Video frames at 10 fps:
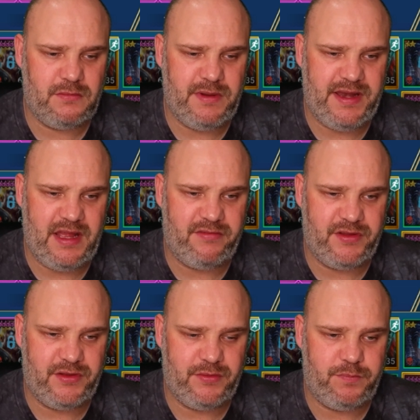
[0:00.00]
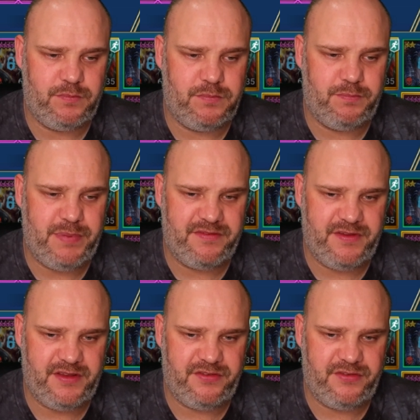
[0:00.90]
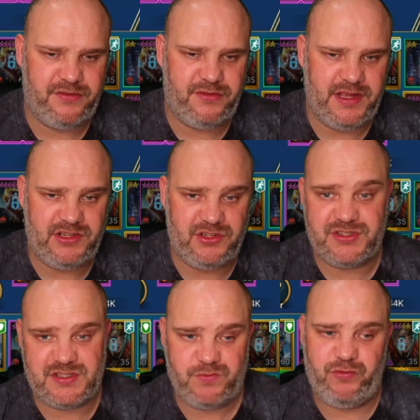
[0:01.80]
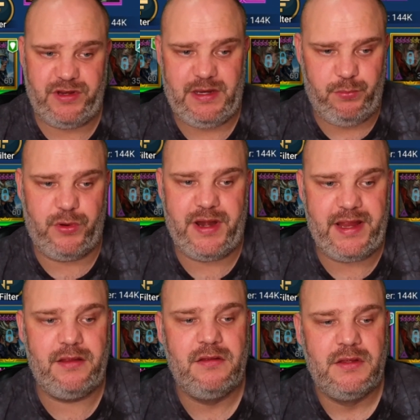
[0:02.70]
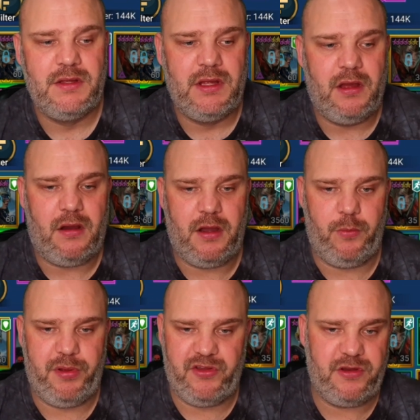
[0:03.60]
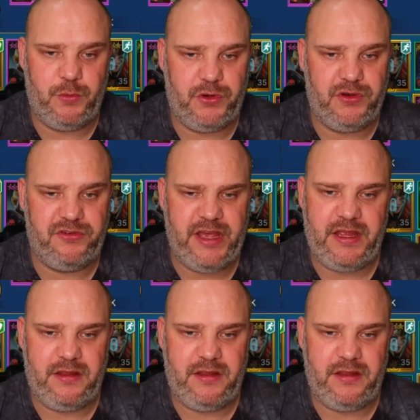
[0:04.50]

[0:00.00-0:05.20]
any other benefits that he just doesn't really bring, I personally wouldn't say